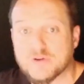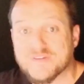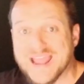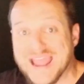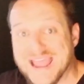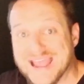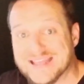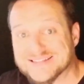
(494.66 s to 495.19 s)
of
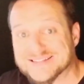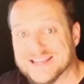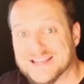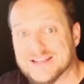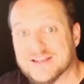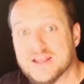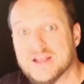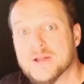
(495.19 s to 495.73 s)

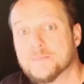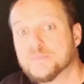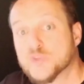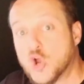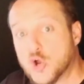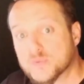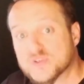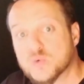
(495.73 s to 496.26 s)
asking, the
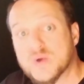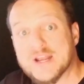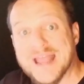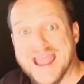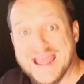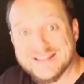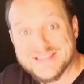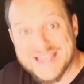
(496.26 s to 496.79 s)
homes that went
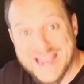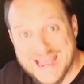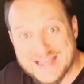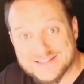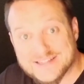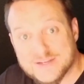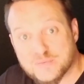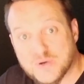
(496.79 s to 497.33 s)
at the
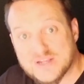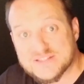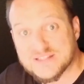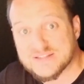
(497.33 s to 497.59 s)
asking price at